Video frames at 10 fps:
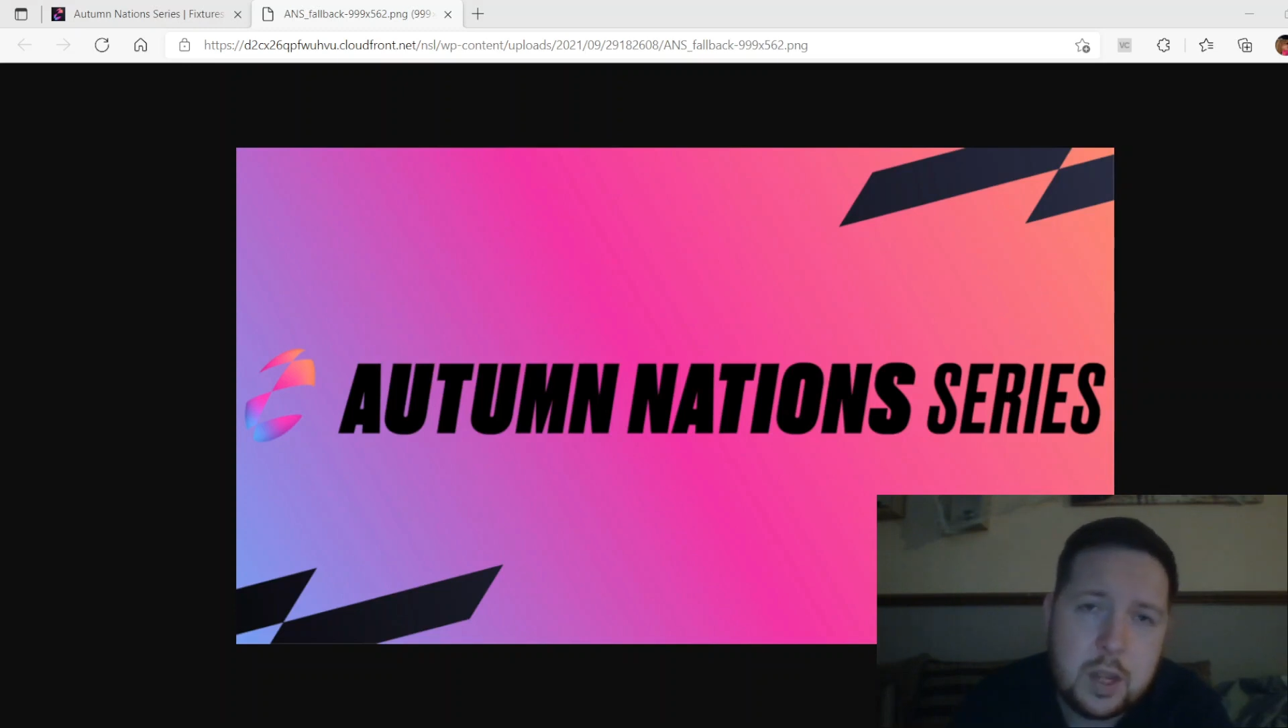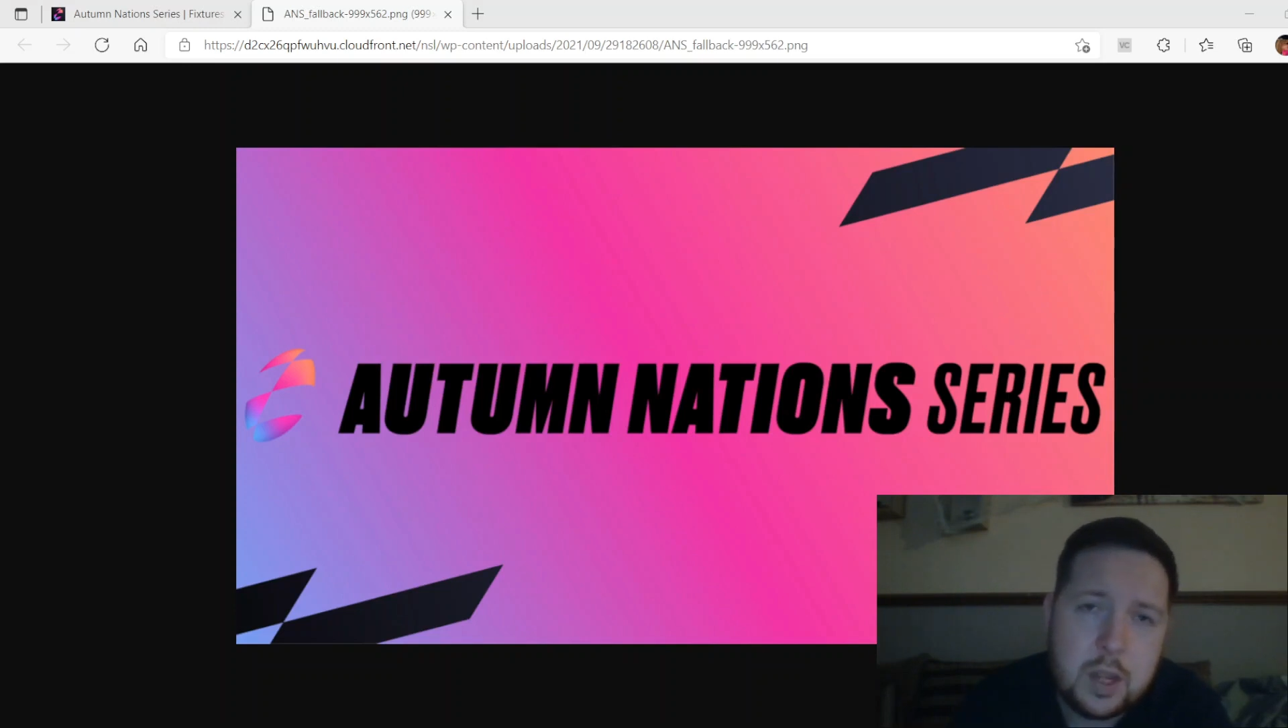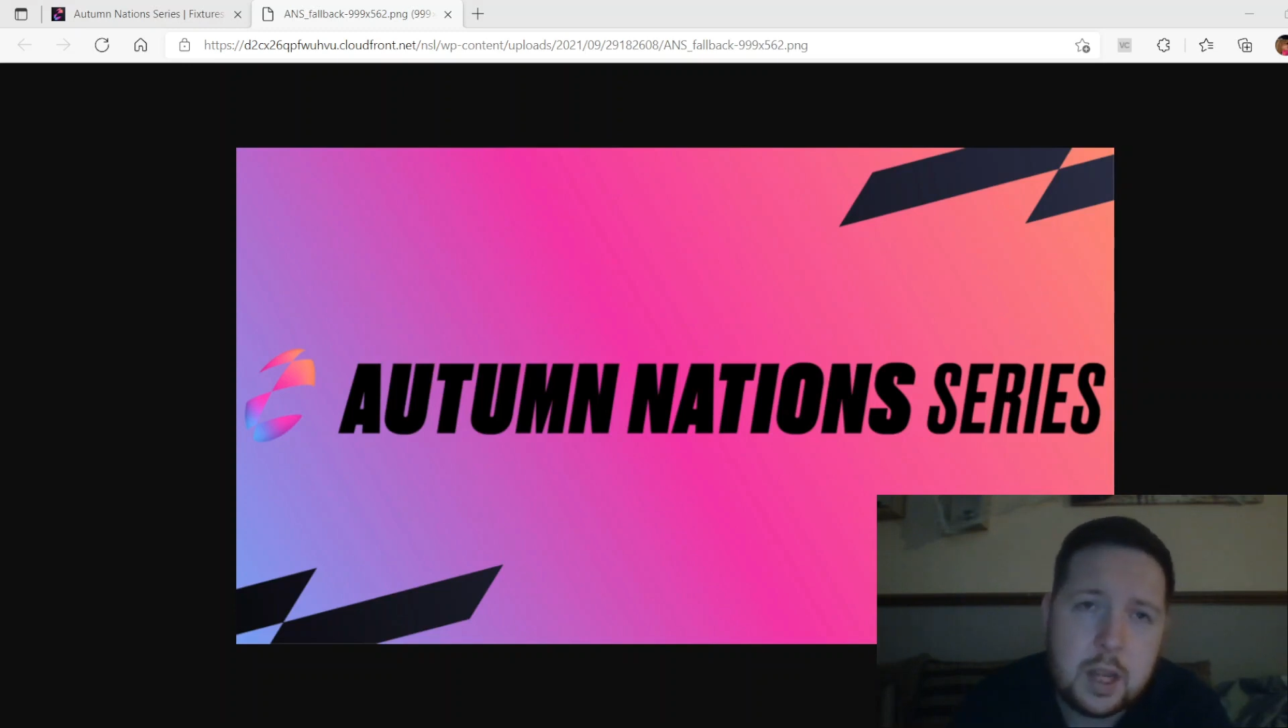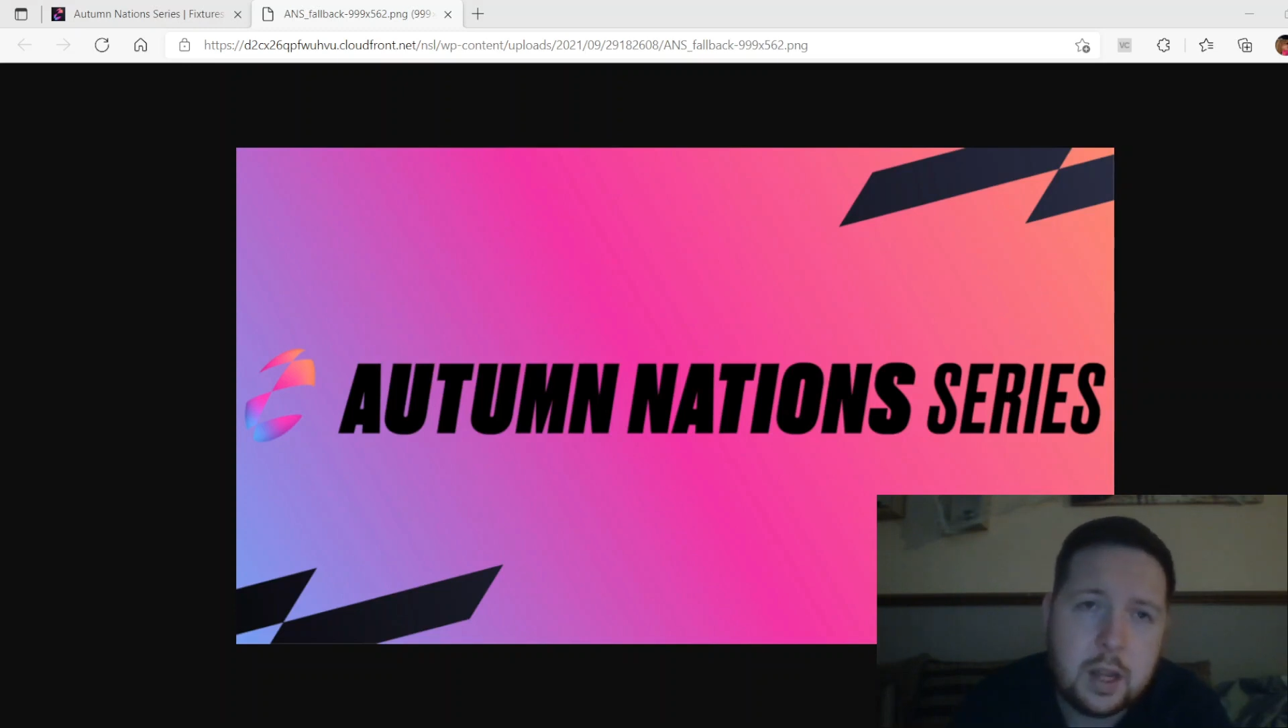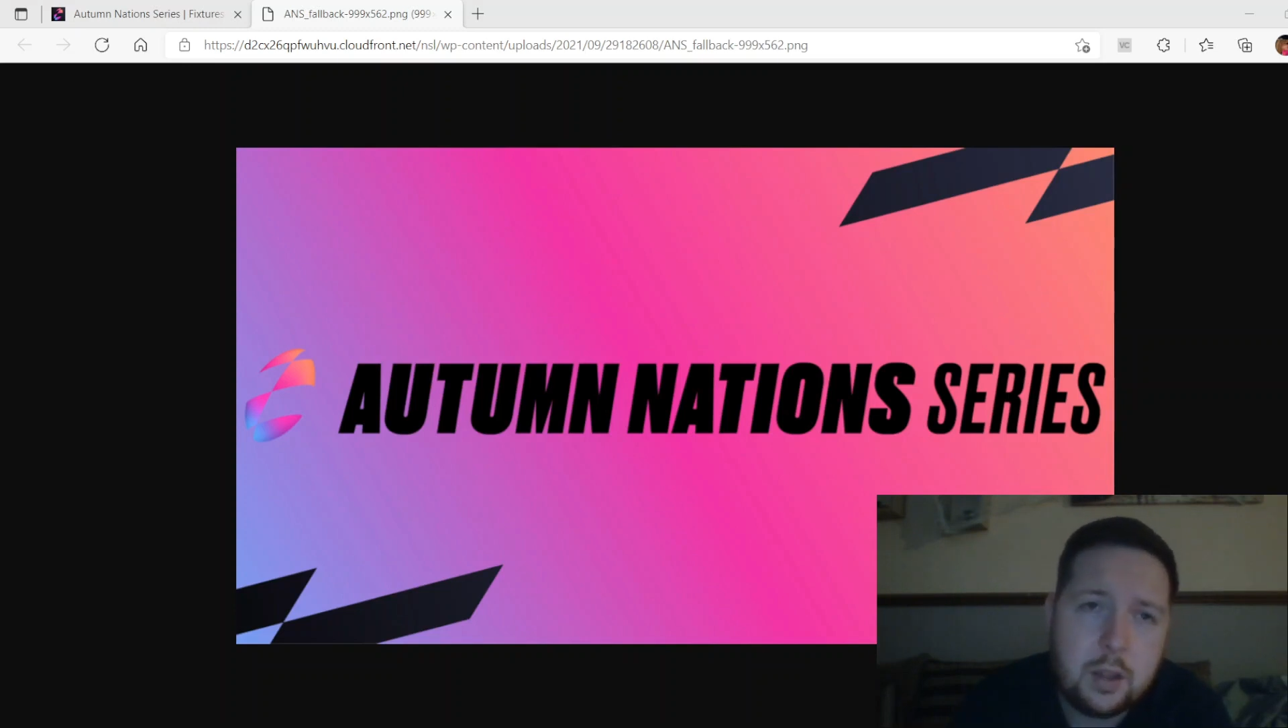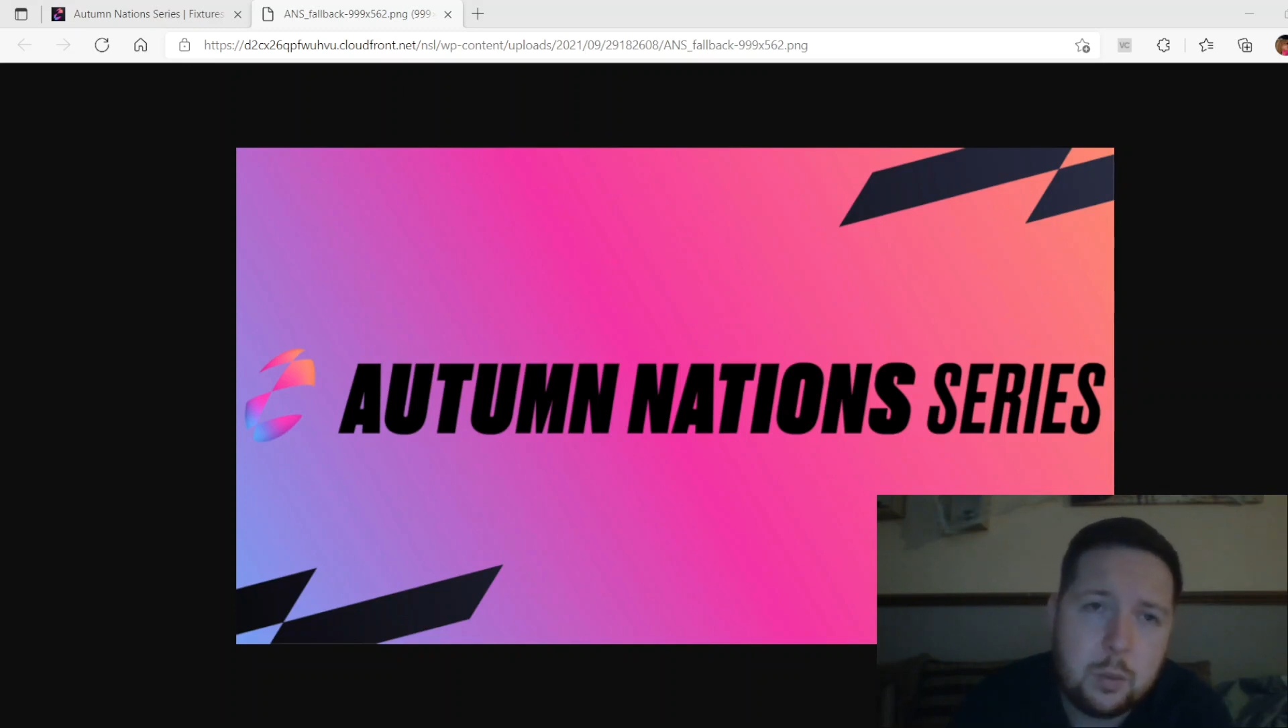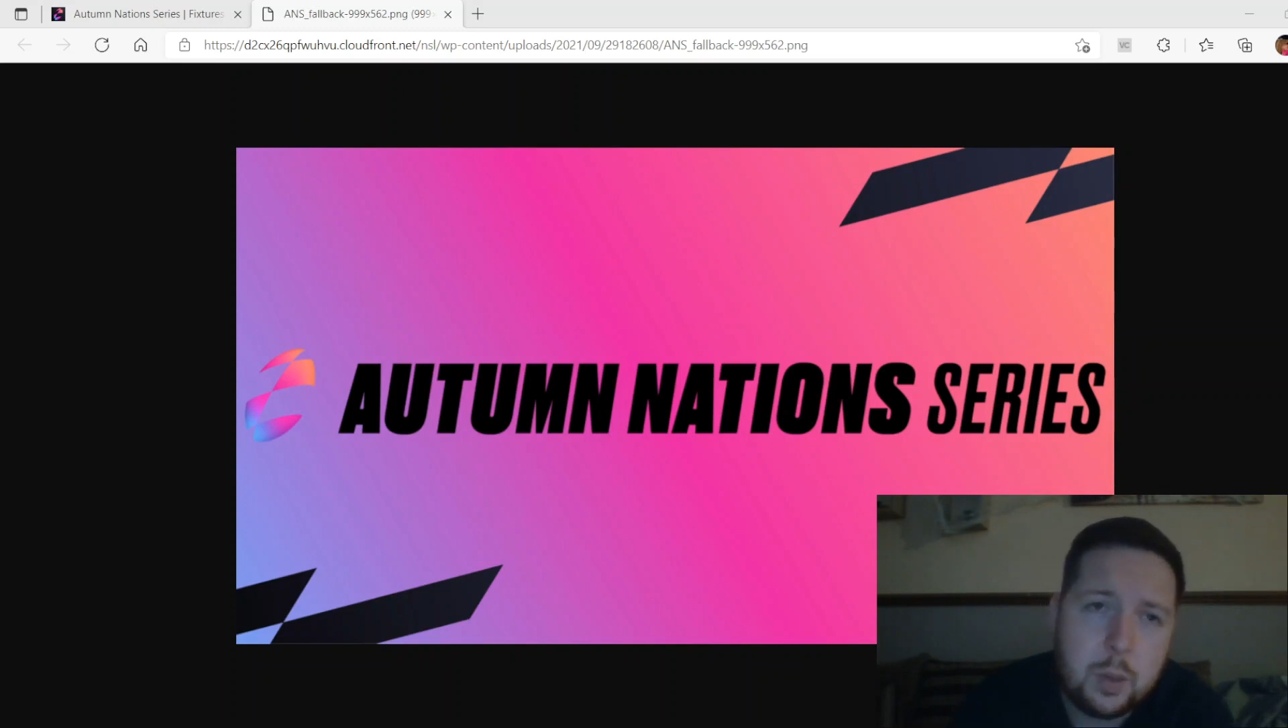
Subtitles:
the